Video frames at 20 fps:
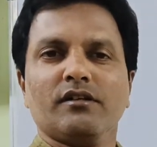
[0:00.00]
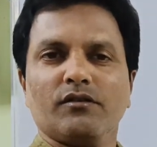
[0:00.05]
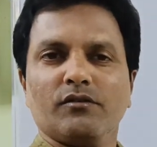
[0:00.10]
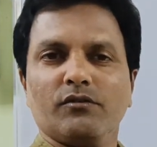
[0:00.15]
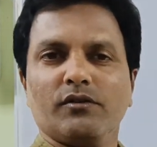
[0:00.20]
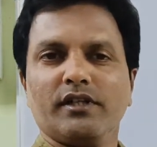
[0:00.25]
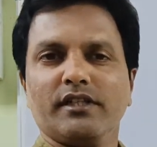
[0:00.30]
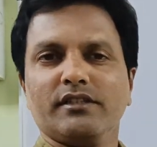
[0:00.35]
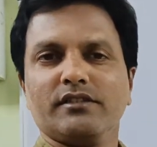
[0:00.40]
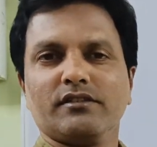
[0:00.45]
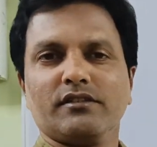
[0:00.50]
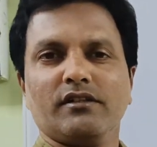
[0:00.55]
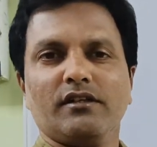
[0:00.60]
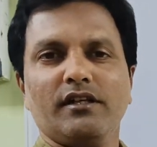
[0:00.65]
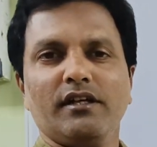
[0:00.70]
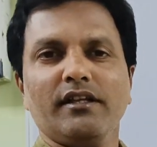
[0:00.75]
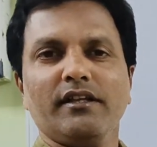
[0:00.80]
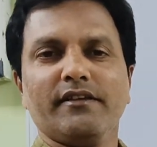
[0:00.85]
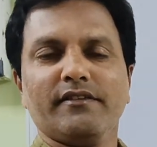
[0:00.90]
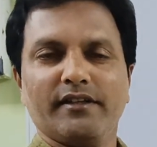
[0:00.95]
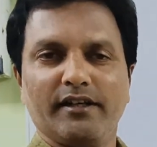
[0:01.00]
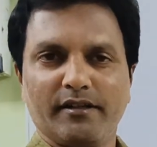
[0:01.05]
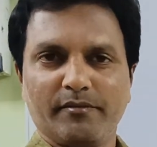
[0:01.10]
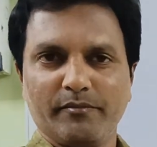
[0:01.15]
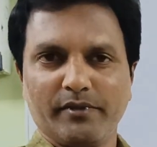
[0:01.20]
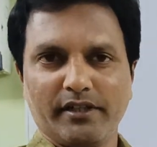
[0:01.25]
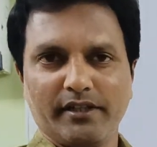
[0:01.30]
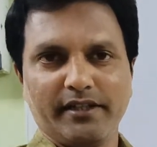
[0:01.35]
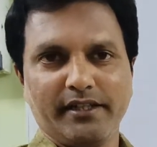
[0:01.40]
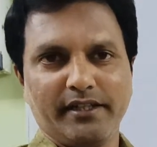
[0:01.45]
What is called
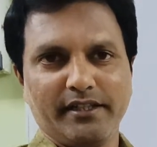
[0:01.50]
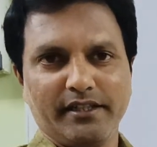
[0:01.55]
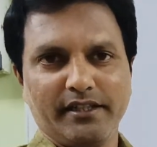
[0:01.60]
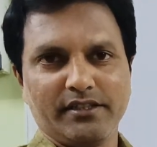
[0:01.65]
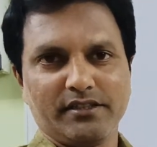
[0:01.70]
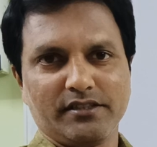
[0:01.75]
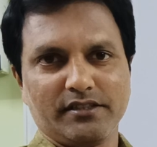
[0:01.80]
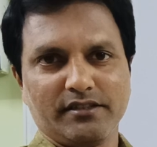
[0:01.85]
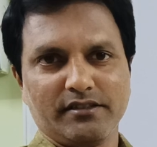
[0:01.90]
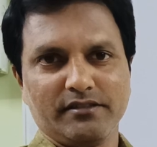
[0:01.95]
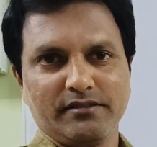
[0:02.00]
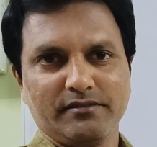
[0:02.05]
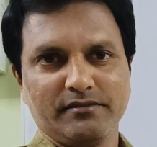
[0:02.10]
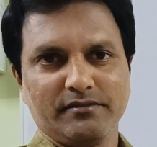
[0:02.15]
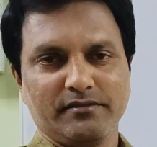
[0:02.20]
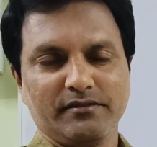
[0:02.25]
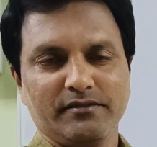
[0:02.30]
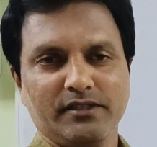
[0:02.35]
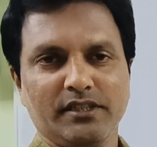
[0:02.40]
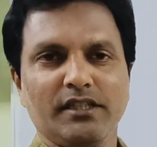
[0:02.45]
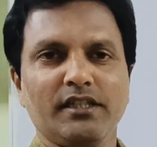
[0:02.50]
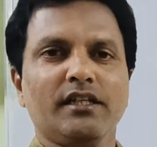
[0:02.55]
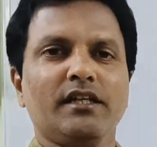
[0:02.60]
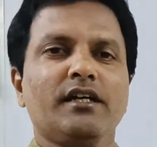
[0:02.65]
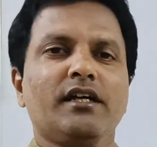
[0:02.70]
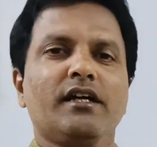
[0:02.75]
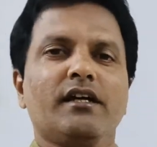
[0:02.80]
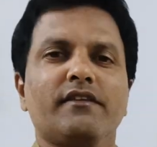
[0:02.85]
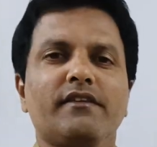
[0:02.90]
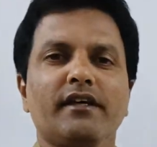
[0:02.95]
thermal radiation?
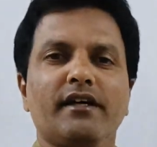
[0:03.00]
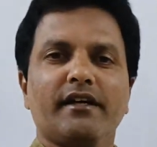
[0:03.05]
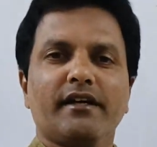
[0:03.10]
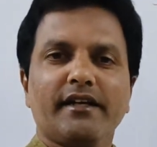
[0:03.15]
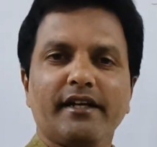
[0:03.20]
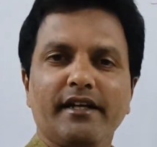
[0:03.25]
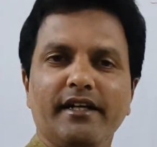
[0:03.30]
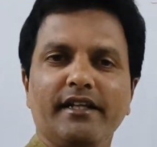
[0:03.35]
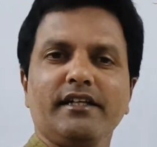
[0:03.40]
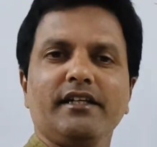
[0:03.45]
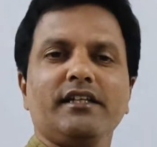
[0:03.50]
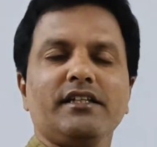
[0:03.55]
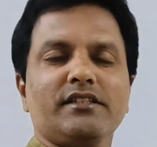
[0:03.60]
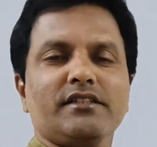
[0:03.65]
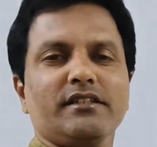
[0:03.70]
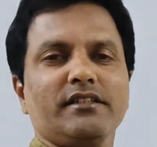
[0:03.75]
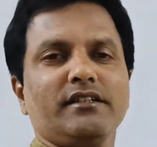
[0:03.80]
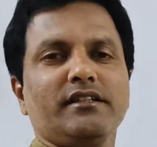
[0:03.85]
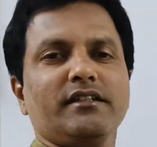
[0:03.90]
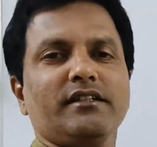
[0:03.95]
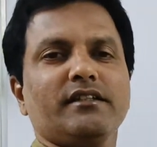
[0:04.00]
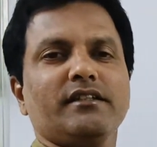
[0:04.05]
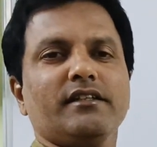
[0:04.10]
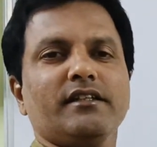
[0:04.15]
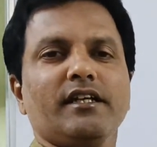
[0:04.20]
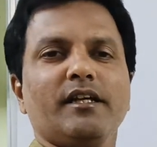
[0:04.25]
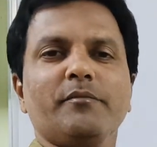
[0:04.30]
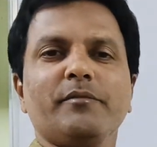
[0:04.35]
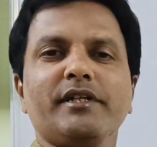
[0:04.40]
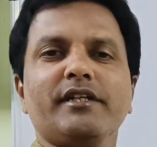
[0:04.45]
The radiation
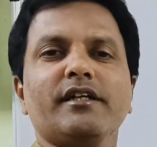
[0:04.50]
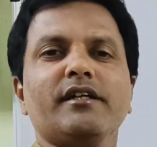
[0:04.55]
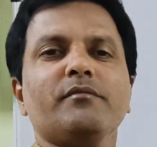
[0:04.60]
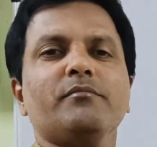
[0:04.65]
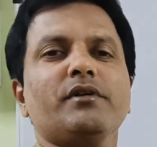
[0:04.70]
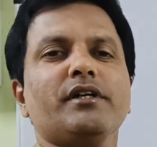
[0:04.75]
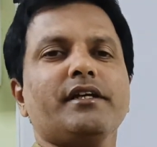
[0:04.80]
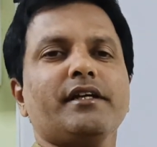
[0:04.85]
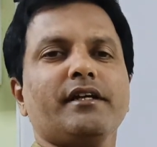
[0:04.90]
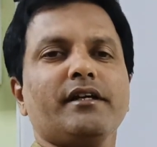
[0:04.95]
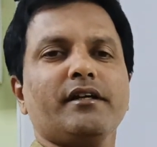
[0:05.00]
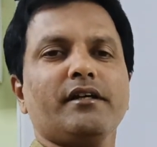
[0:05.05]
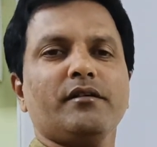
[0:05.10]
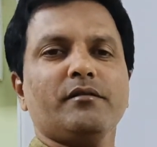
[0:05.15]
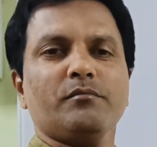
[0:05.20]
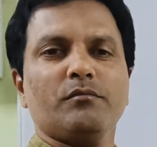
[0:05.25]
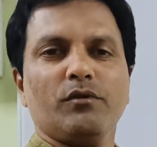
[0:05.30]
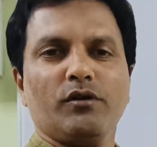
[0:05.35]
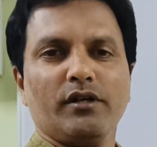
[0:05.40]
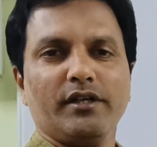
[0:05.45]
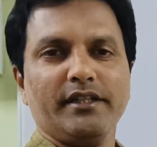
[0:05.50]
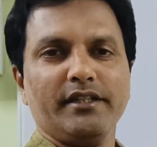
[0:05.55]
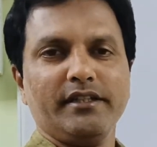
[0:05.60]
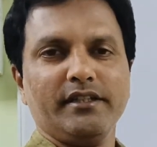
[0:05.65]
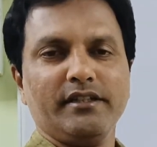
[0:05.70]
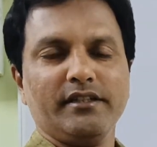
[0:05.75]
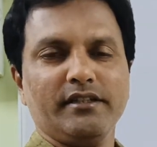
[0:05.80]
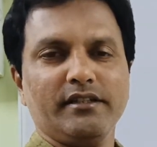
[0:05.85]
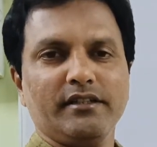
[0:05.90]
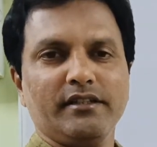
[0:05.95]
emitted by a body
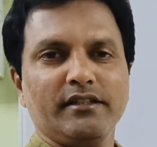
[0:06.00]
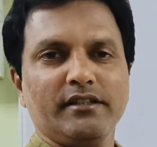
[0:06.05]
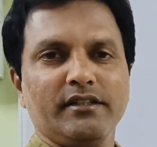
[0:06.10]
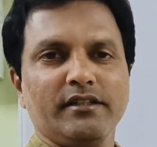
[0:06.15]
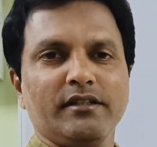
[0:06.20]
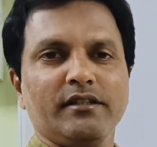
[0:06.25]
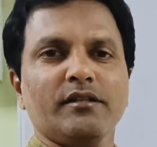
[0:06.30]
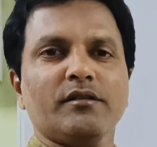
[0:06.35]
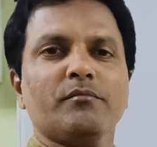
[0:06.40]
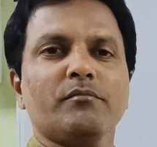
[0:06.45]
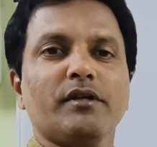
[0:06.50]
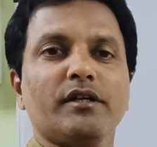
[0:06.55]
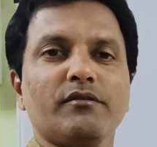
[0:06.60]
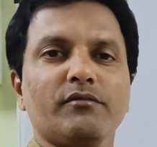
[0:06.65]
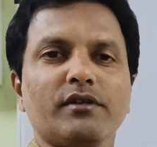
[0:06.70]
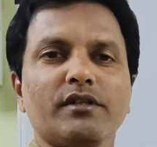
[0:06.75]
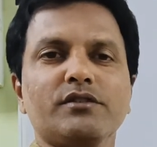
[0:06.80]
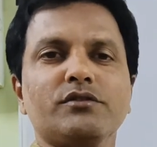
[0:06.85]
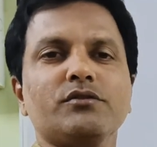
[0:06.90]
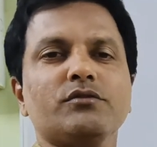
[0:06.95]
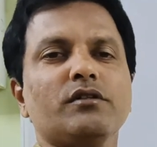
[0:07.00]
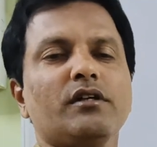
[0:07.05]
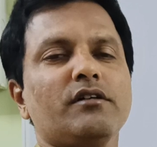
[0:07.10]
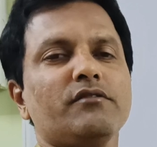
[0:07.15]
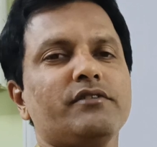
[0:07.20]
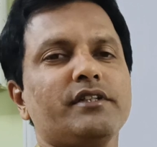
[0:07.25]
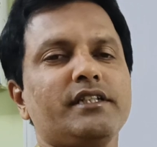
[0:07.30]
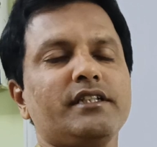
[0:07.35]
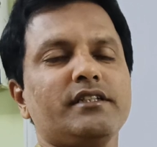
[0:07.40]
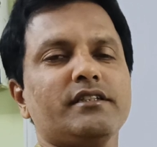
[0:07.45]
by virtue
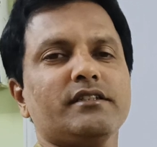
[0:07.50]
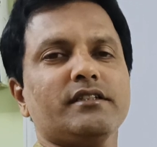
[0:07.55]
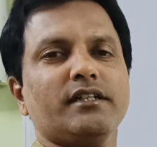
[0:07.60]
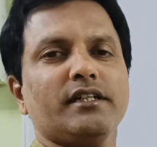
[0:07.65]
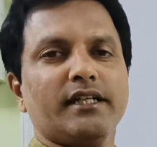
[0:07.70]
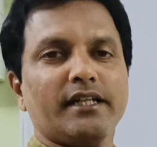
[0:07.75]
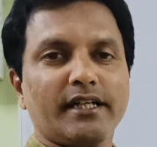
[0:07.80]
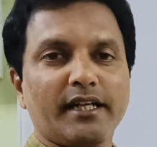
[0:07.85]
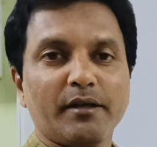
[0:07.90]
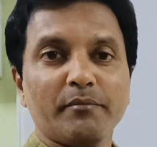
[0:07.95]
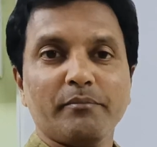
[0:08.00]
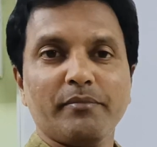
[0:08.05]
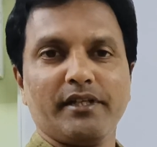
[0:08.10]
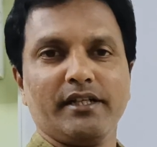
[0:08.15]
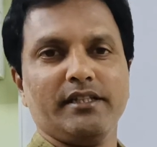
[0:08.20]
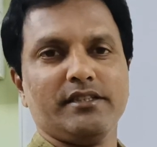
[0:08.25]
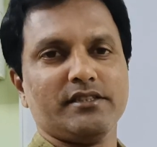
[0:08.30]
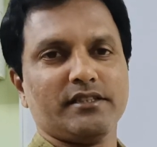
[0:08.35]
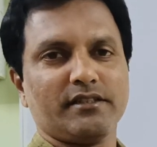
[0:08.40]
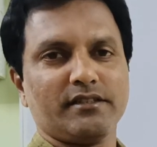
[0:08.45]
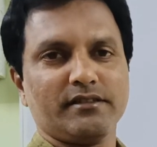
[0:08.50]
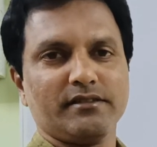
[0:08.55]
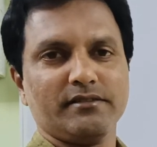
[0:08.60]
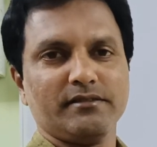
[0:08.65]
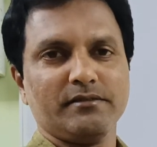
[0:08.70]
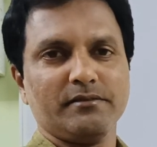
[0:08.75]
of its temperature.